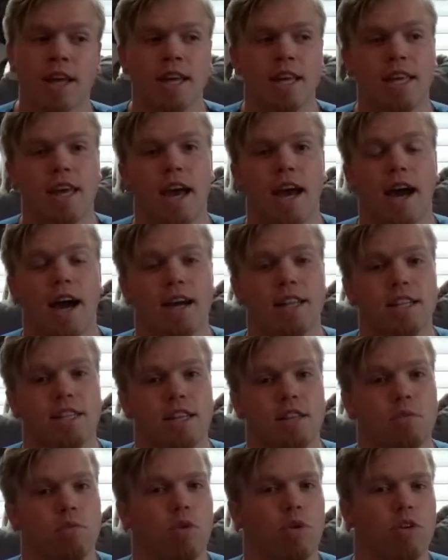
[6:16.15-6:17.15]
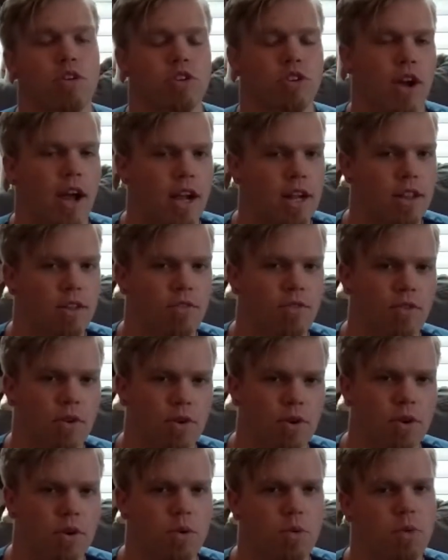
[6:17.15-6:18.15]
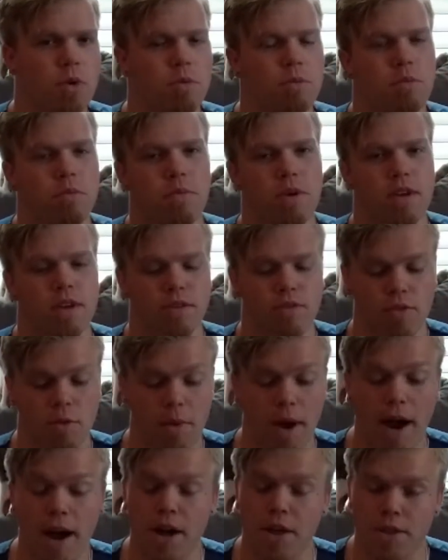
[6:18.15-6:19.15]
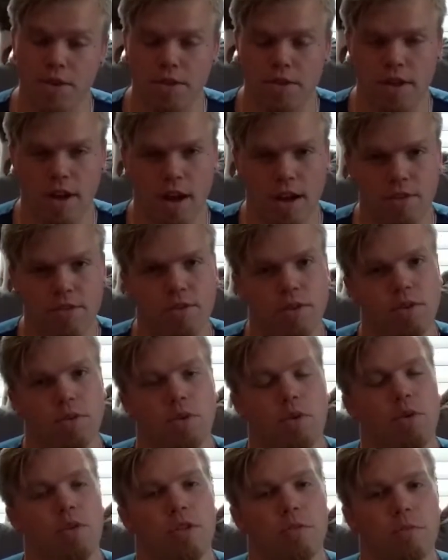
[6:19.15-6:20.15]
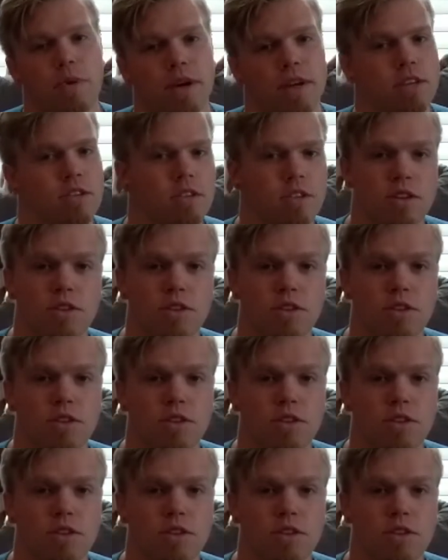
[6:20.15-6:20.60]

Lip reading: Yet I'd say the more attractive photo would be from either the iPhone or the Pixel.